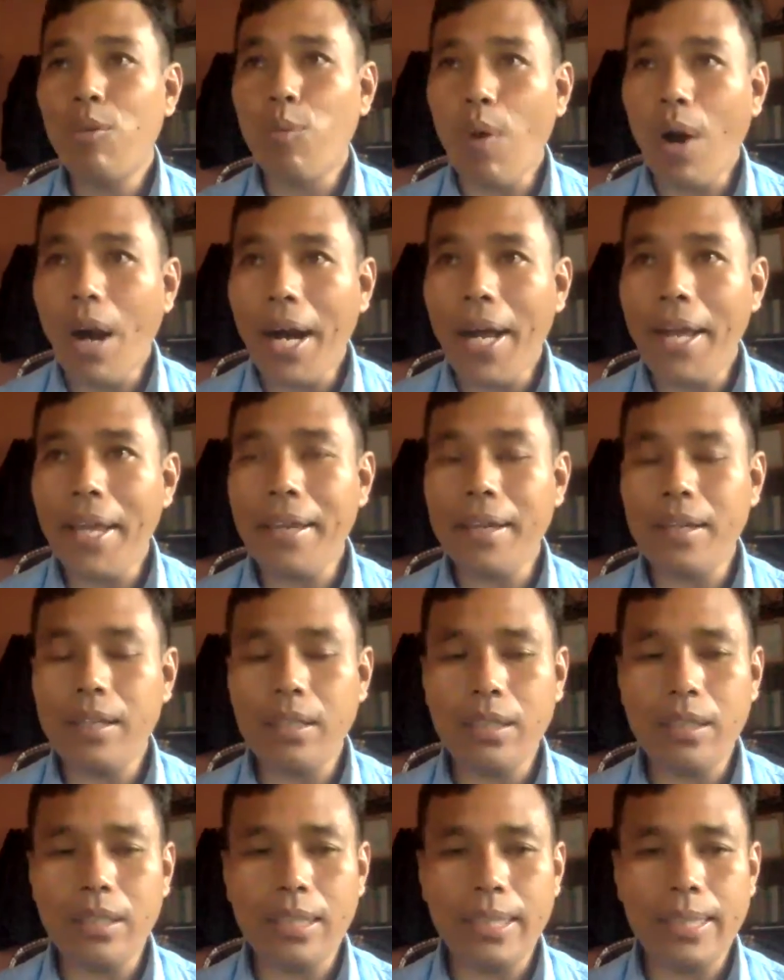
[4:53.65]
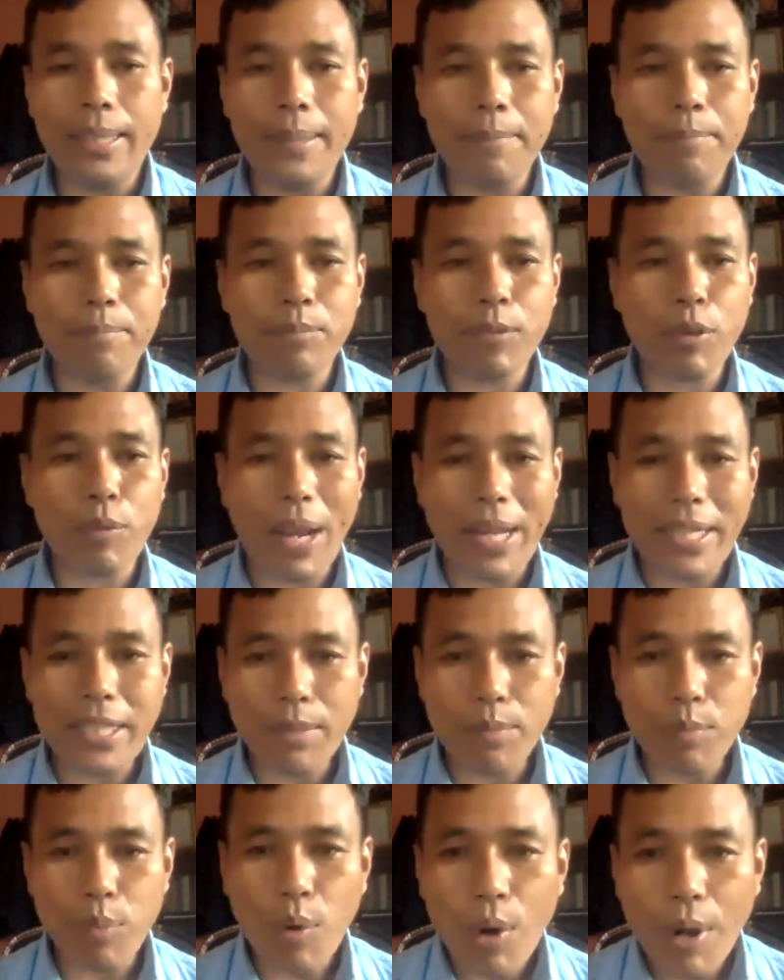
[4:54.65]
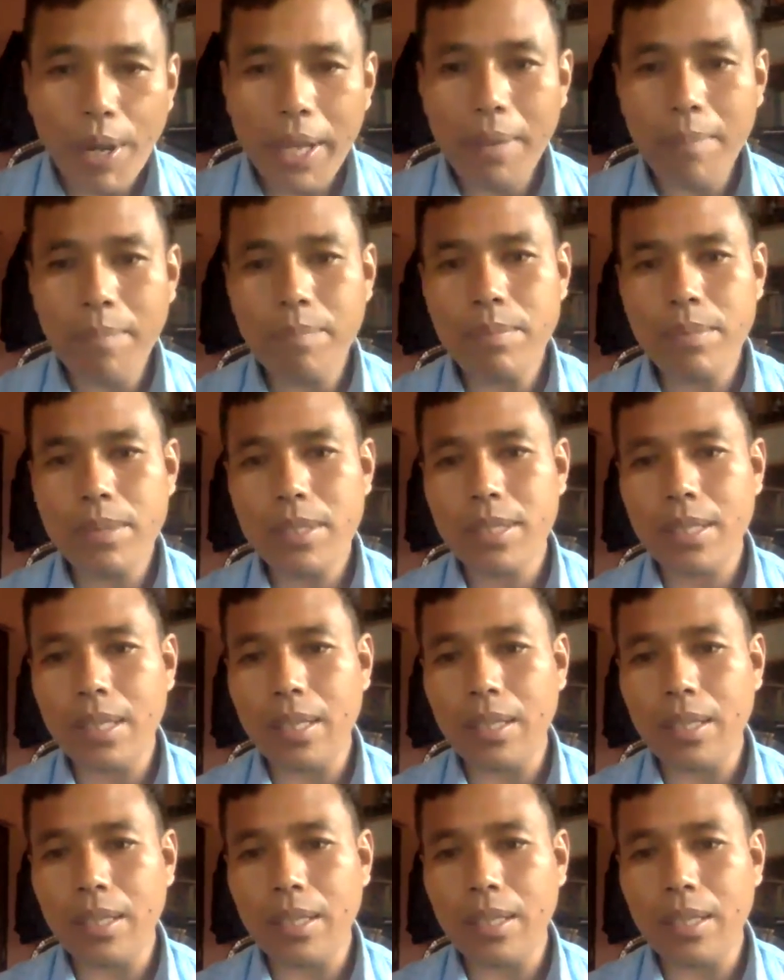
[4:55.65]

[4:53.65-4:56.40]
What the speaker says: while writing poems